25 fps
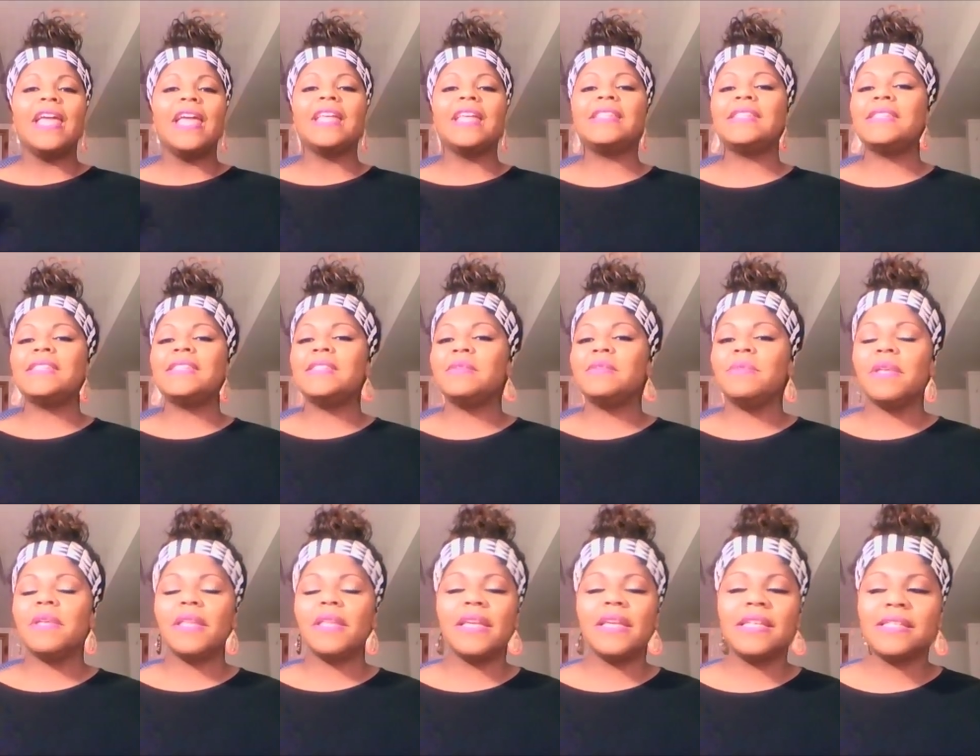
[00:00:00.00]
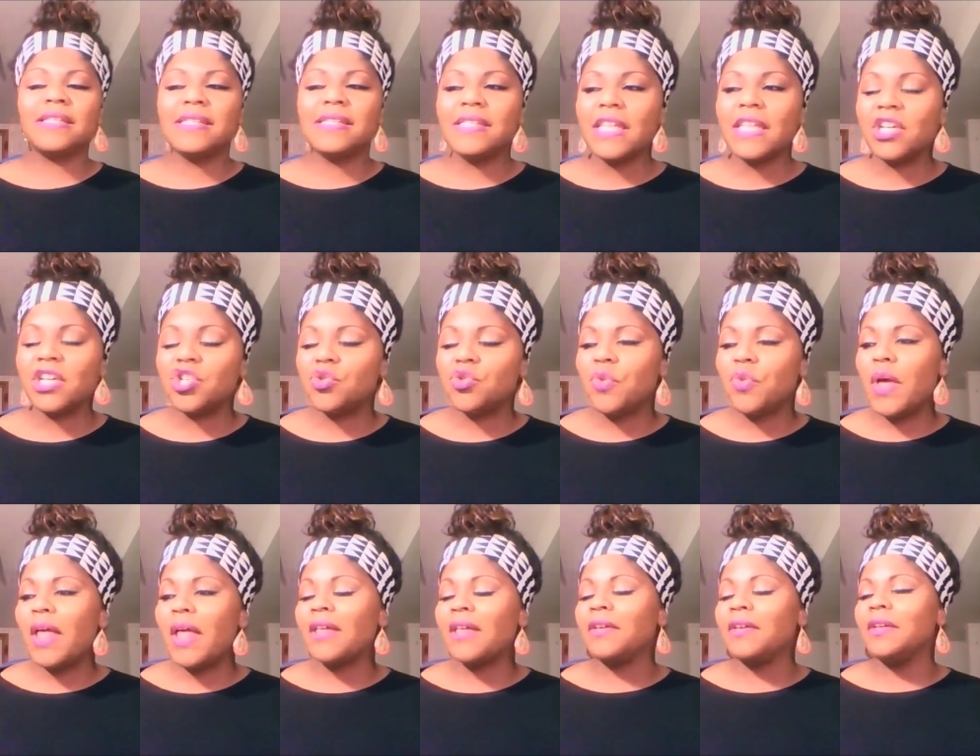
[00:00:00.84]
It stimulates
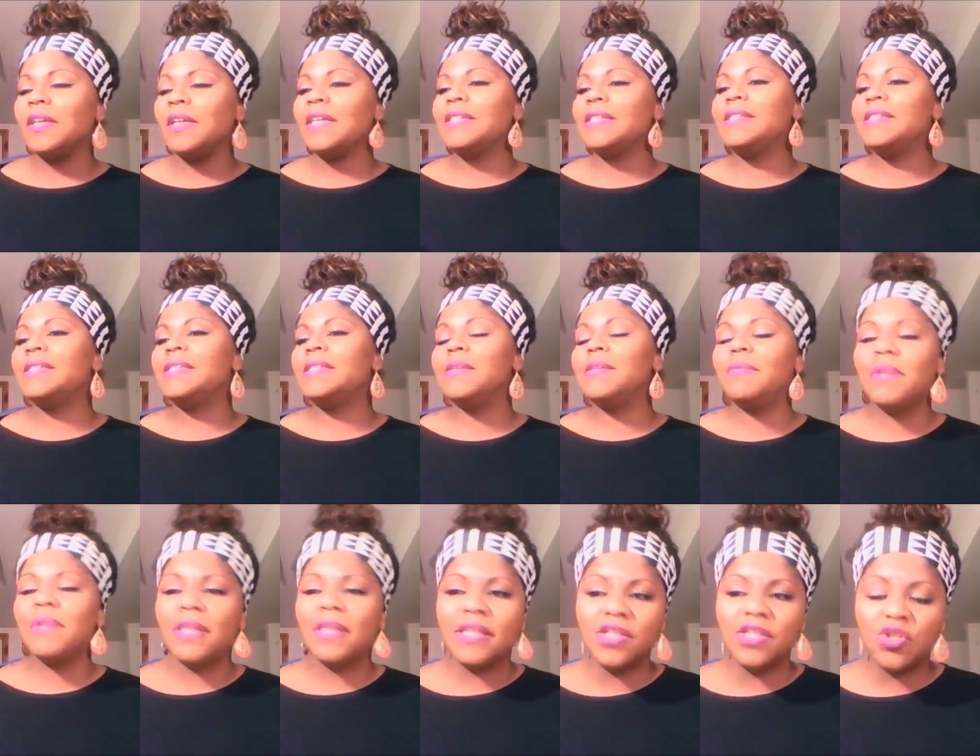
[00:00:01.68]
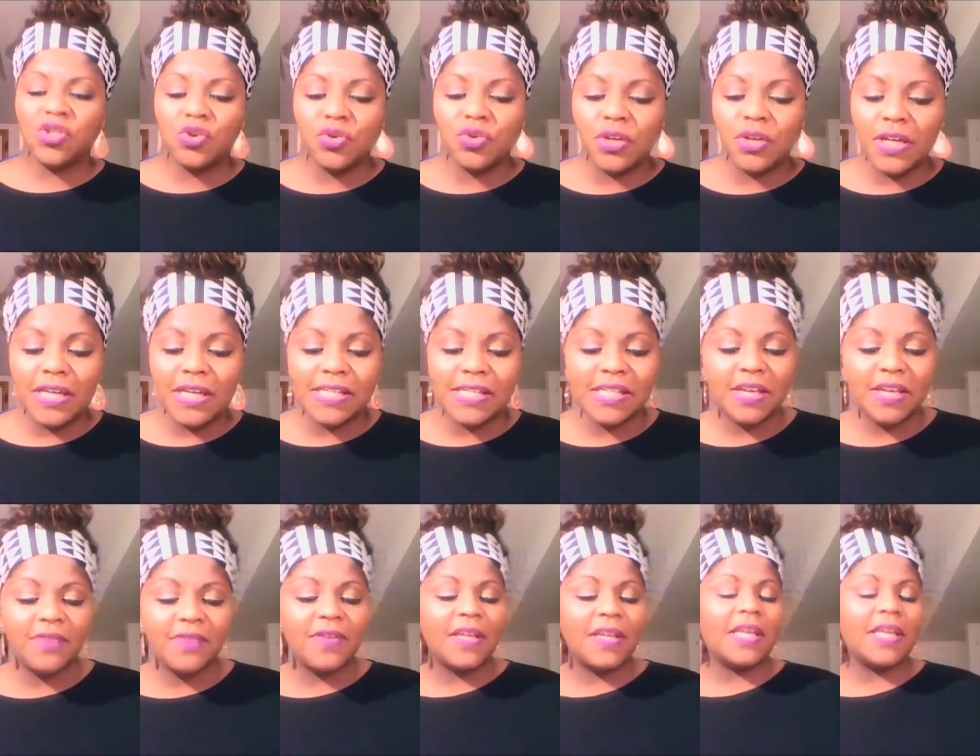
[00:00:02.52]
sexuality, it stimulates
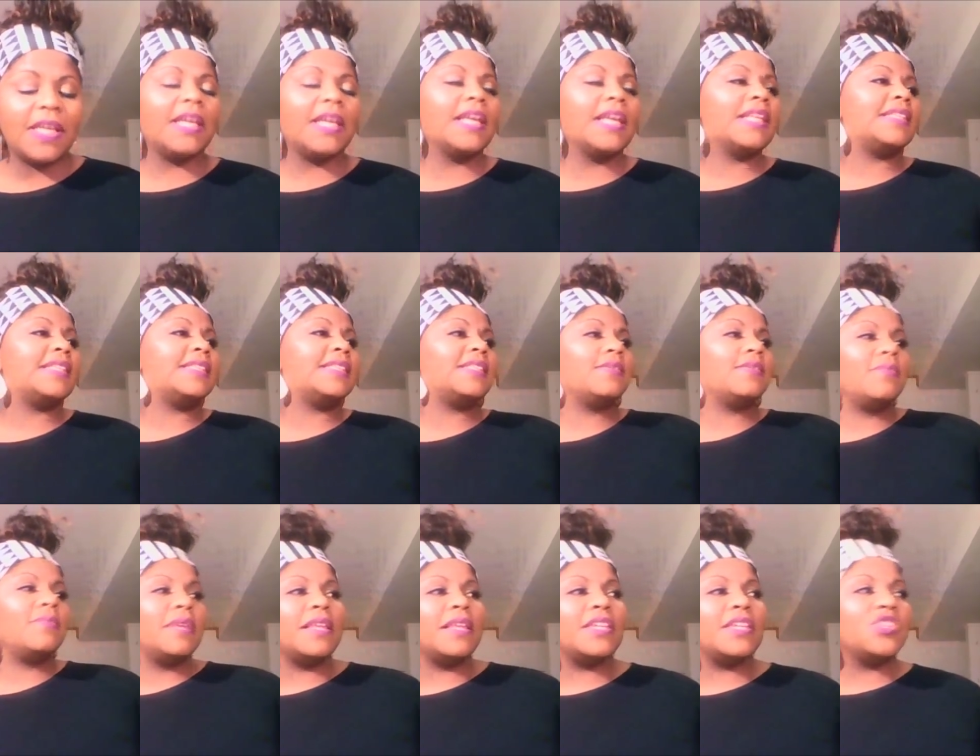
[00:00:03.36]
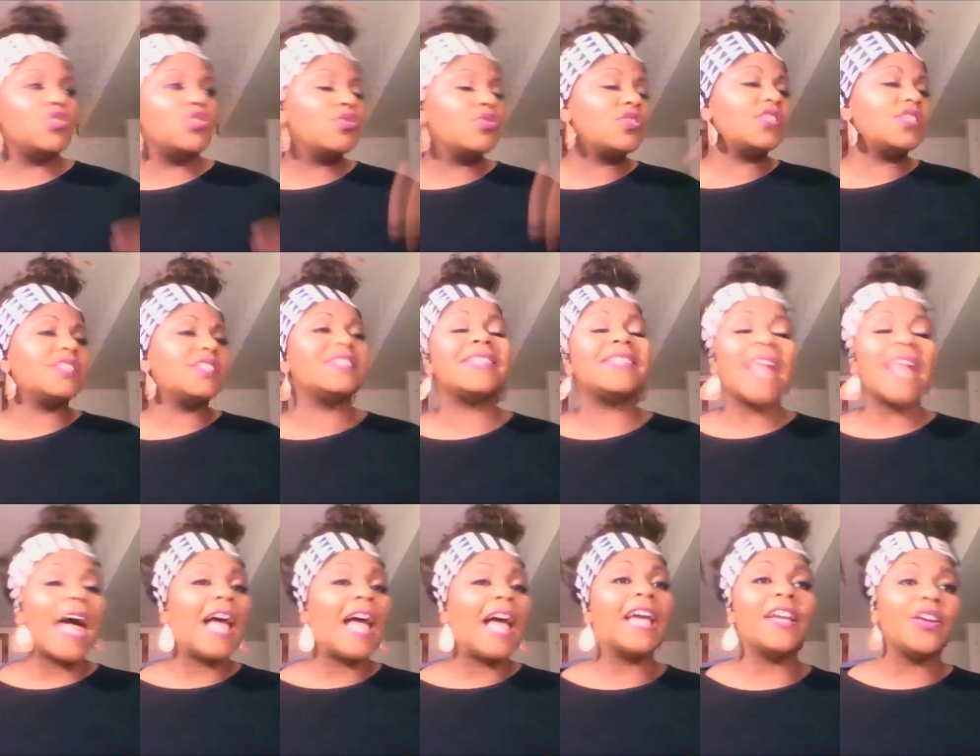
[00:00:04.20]
creativity, it stimulates your
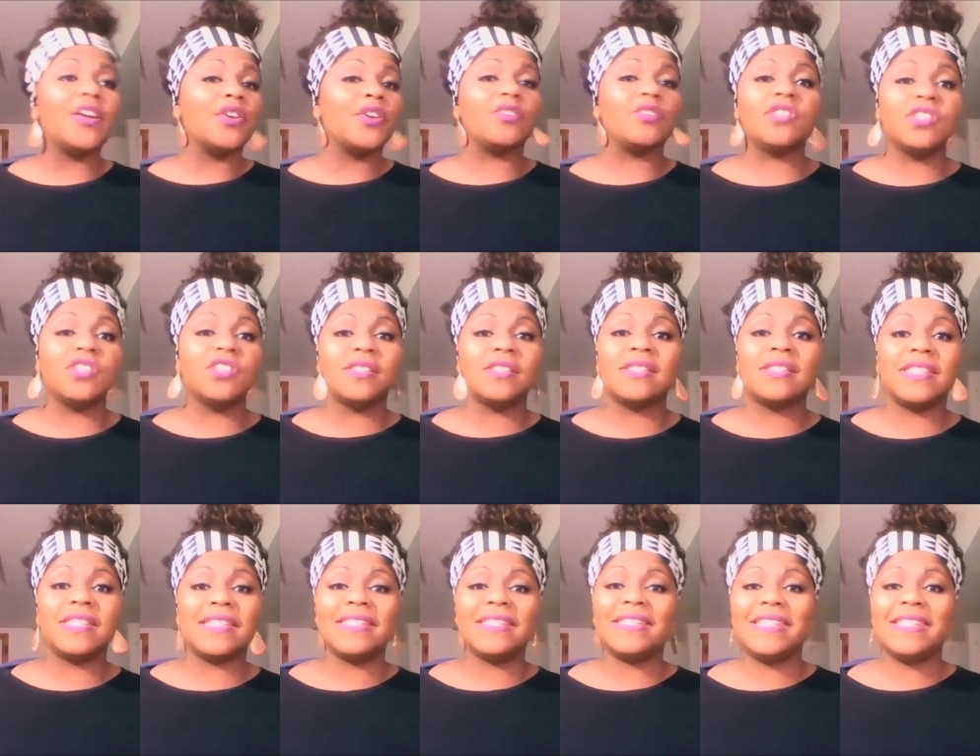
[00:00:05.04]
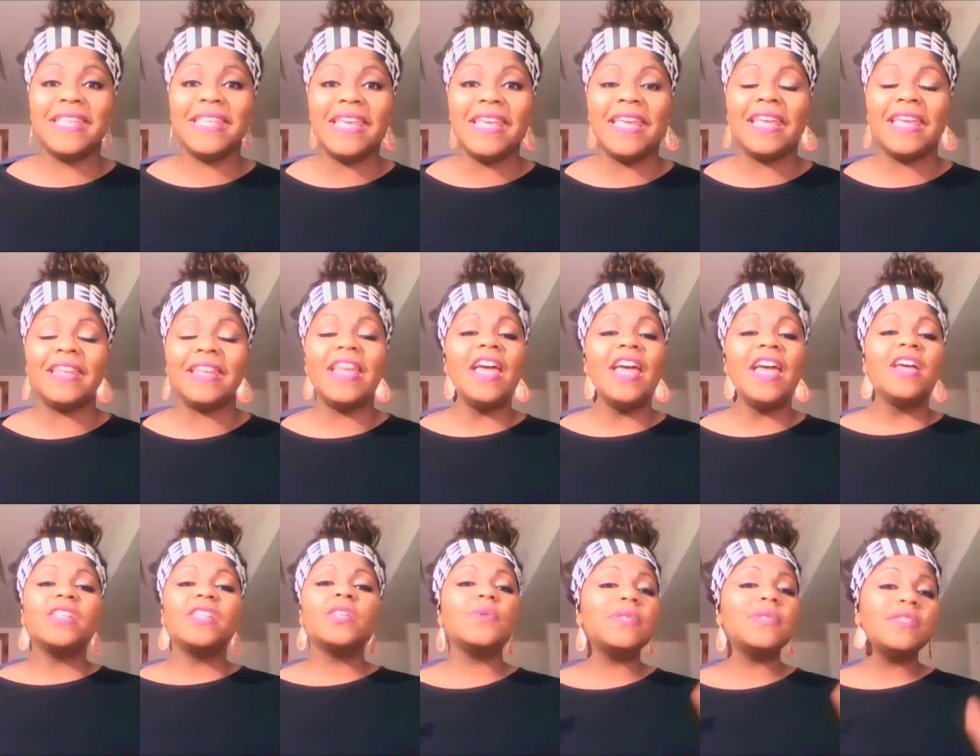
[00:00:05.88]
desire to succeed.
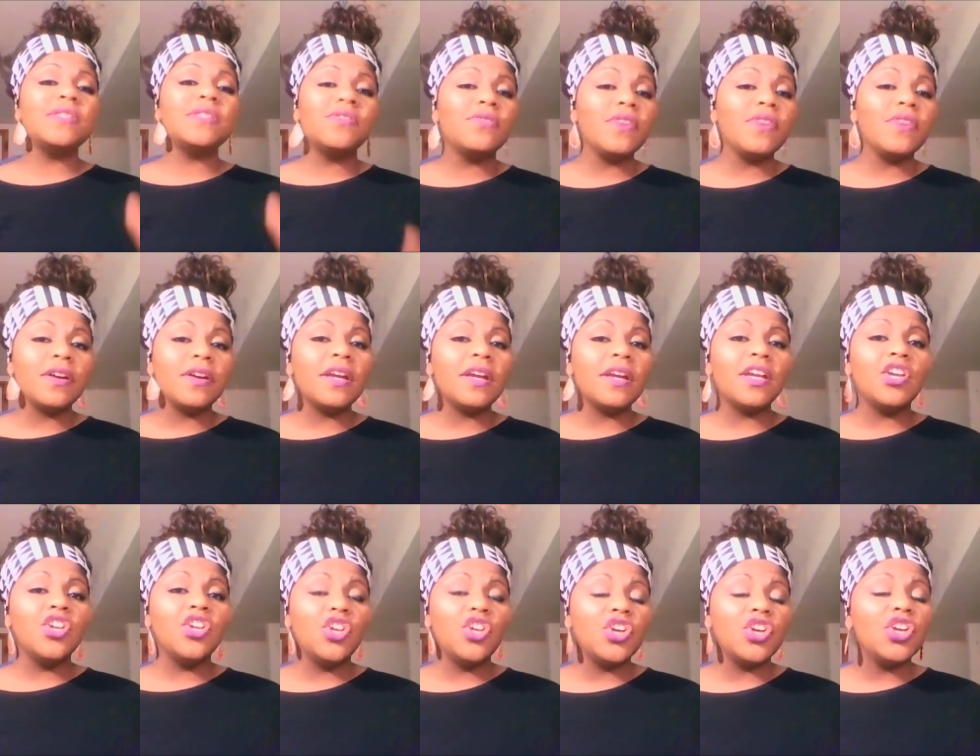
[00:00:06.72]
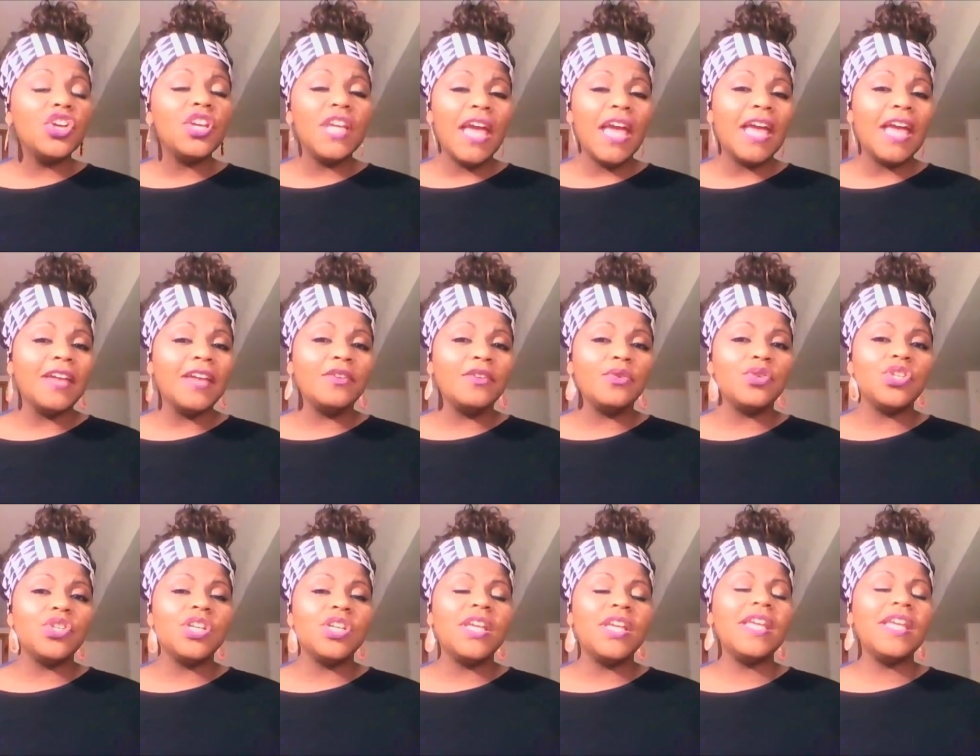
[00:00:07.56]
So it's a very good
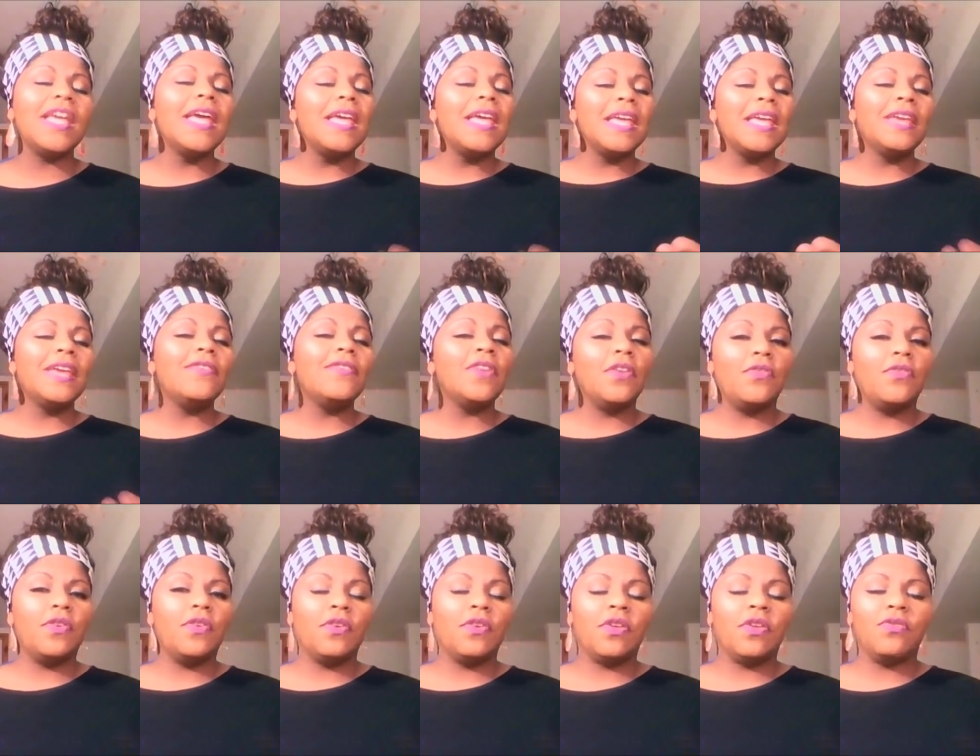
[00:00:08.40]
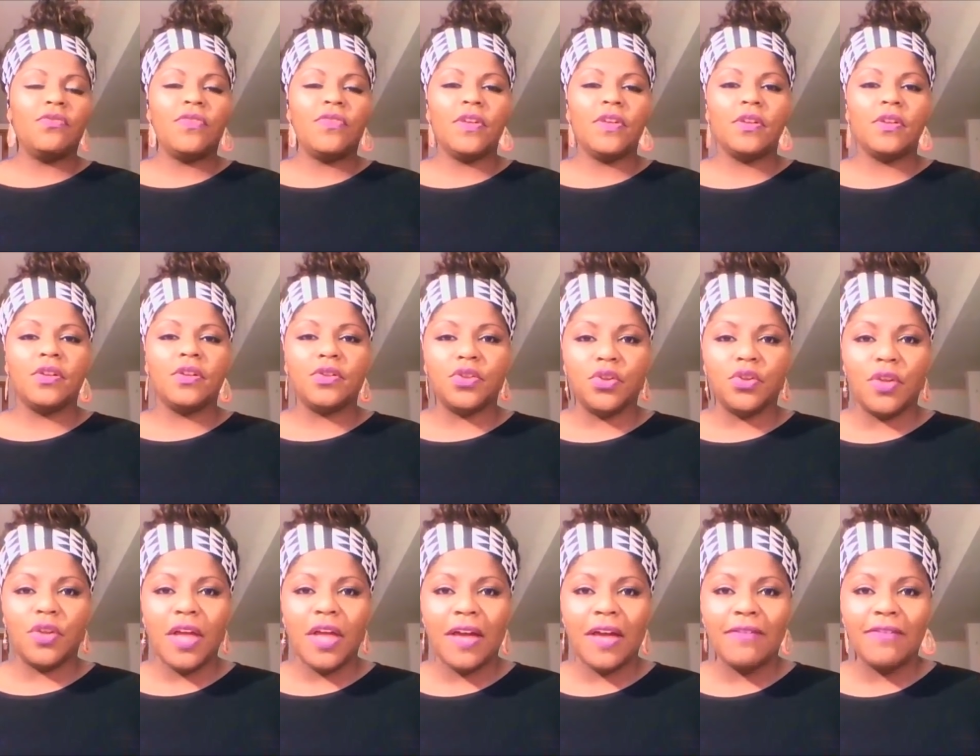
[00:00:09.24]
energy, even if it can feel a
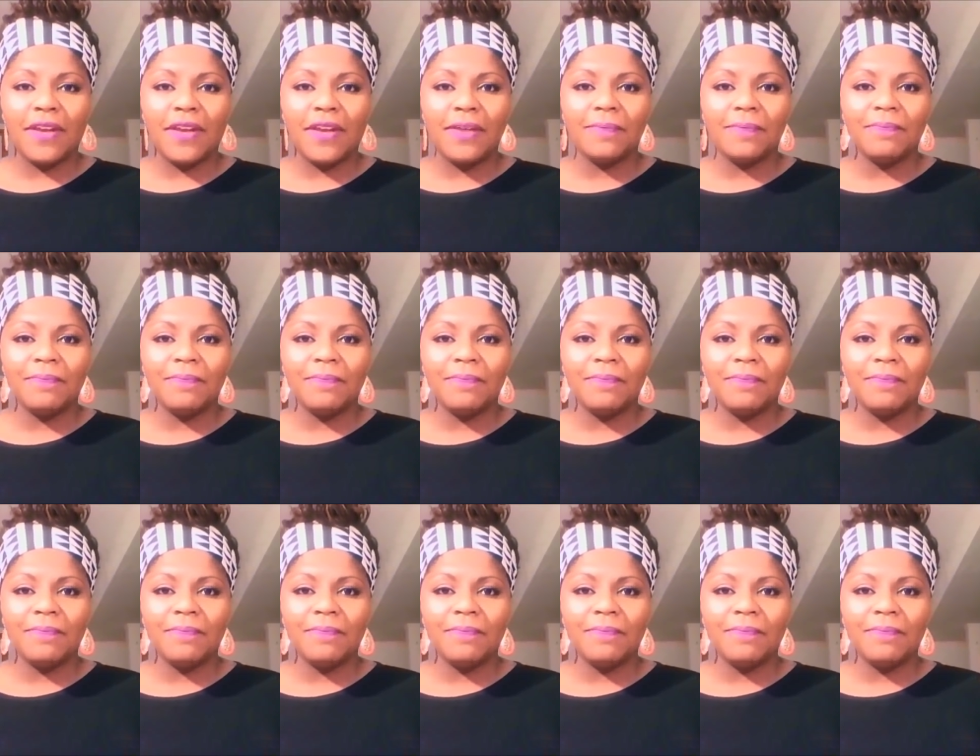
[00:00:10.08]
little heavy.